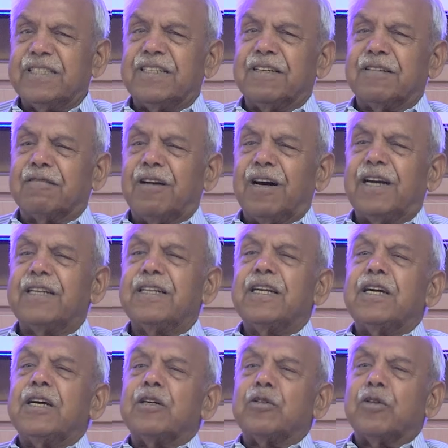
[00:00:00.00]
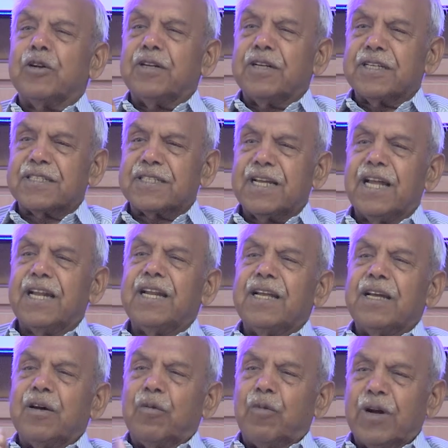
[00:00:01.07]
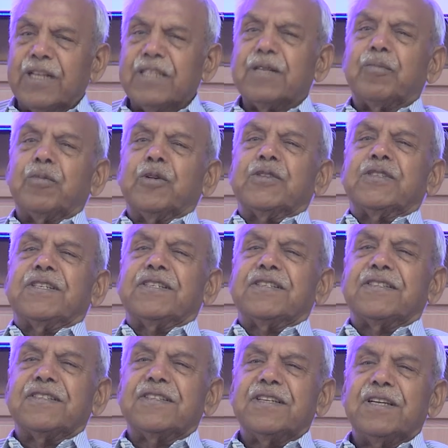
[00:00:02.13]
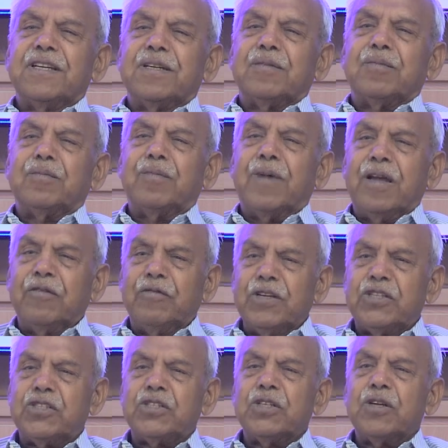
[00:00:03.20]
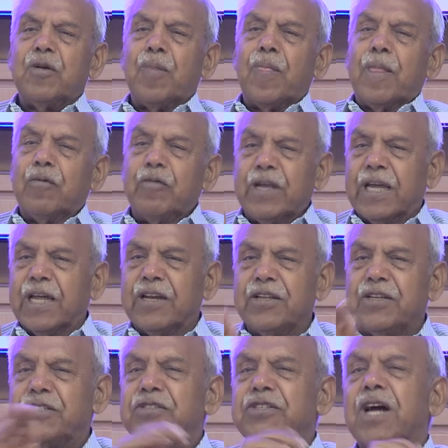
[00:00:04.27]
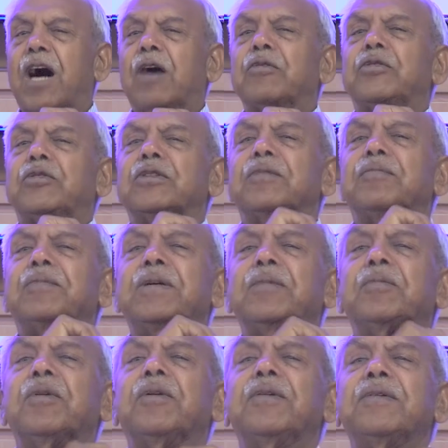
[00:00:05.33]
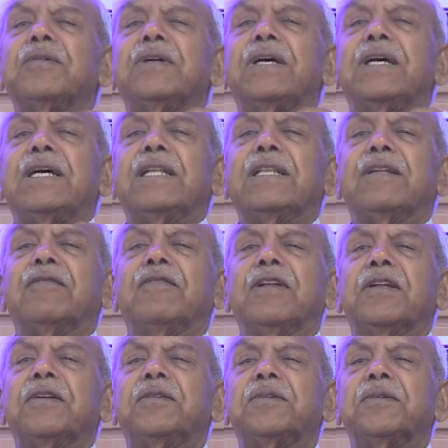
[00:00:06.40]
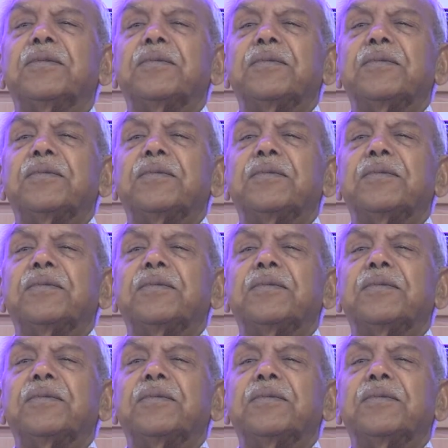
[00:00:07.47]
is required to understand what is the process by which we can reach out to the people in the village.